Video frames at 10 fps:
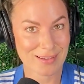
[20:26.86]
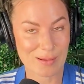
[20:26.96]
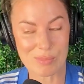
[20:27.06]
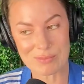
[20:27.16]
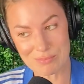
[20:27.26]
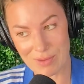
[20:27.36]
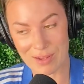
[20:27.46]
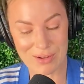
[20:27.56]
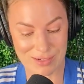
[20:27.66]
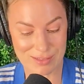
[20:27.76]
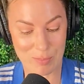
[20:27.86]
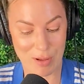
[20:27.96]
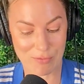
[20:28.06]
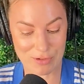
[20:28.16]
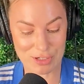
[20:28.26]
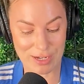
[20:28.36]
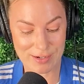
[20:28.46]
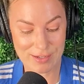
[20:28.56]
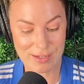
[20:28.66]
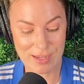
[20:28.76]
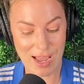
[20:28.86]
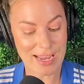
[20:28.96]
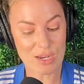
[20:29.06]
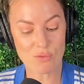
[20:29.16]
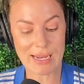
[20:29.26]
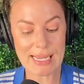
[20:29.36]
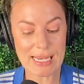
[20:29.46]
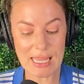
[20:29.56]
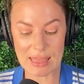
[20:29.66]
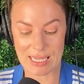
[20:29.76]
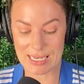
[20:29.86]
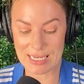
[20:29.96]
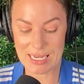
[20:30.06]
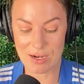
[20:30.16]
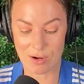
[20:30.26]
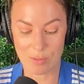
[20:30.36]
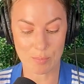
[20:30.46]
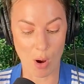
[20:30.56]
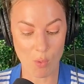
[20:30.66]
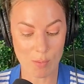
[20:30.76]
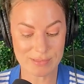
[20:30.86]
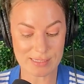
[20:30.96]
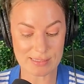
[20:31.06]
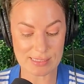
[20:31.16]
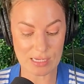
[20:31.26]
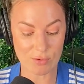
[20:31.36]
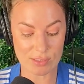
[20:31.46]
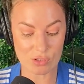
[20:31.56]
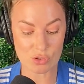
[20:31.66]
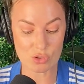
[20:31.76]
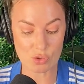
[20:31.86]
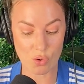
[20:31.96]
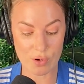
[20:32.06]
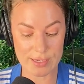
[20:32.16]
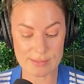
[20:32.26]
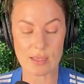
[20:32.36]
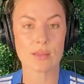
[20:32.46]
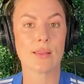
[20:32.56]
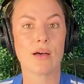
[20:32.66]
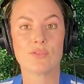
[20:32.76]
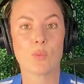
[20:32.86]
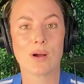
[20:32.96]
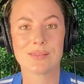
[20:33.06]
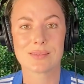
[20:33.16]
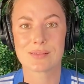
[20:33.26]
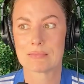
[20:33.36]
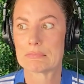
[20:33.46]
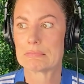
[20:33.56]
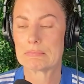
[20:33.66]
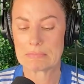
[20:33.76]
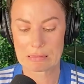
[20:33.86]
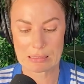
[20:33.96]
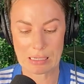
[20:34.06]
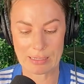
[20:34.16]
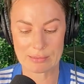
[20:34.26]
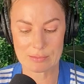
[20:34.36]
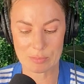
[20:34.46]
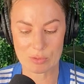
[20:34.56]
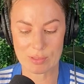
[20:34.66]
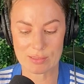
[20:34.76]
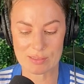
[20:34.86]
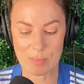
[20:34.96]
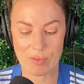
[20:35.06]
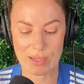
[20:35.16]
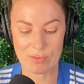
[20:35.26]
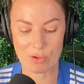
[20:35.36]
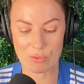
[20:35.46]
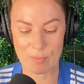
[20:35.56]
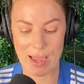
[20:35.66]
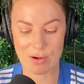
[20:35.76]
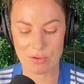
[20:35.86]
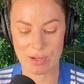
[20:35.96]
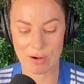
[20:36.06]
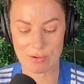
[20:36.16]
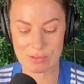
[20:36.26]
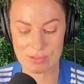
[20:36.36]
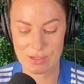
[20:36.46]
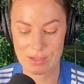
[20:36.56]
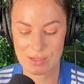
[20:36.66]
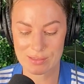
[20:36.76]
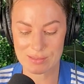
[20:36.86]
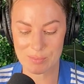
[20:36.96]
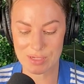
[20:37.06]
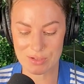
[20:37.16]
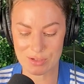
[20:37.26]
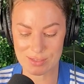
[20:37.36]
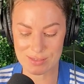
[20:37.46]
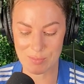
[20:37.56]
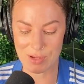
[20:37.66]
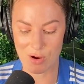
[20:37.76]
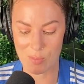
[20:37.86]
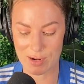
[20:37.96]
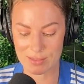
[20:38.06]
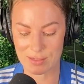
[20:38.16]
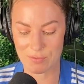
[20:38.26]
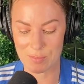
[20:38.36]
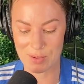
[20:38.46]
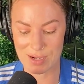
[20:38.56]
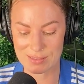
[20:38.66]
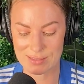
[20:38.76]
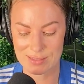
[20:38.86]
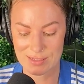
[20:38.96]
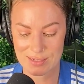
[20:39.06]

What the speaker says: but I couldn't spell for shit. I can write anything in here. Poems, secrets, stories, loved ones. Yikes. Between the spelling and the grammatical errors, somebody should have sent me home on a different bus,